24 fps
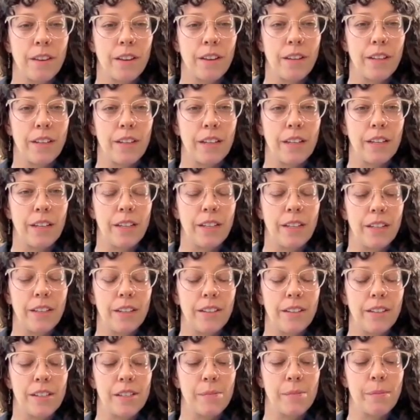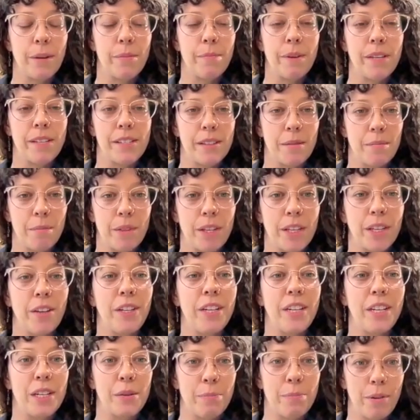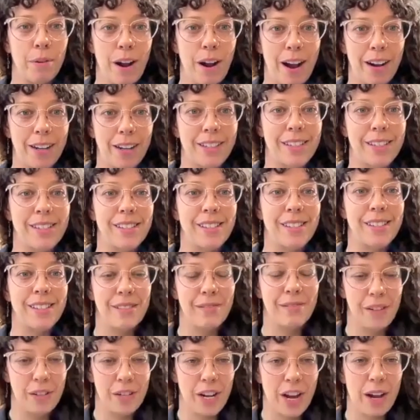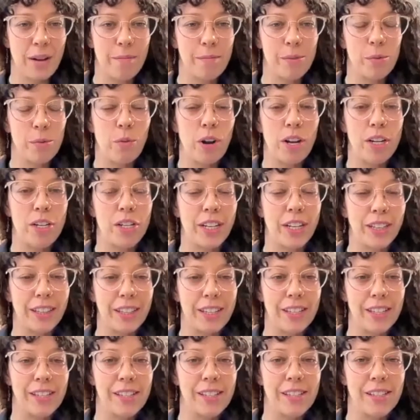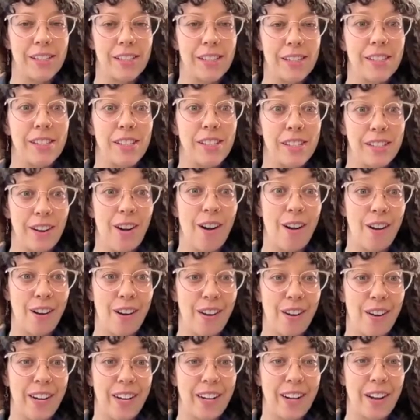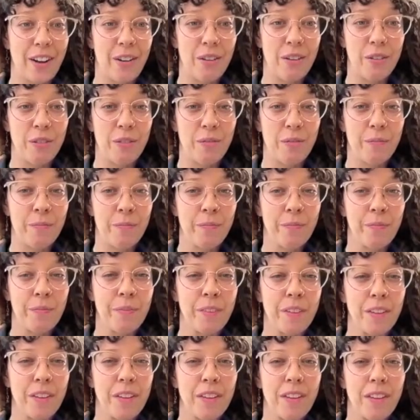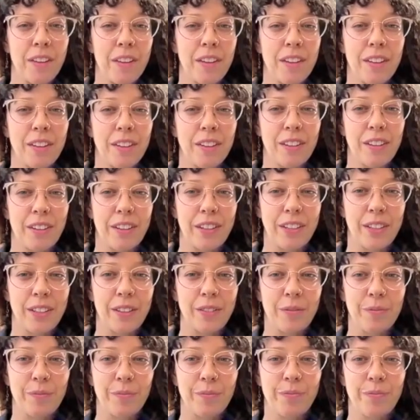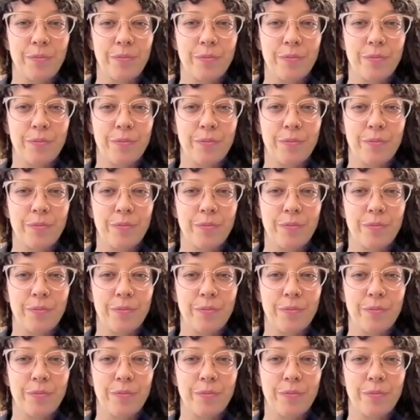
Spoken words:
Good. And this might be something you need to practice a few times watching this. It's hard, I know. Good.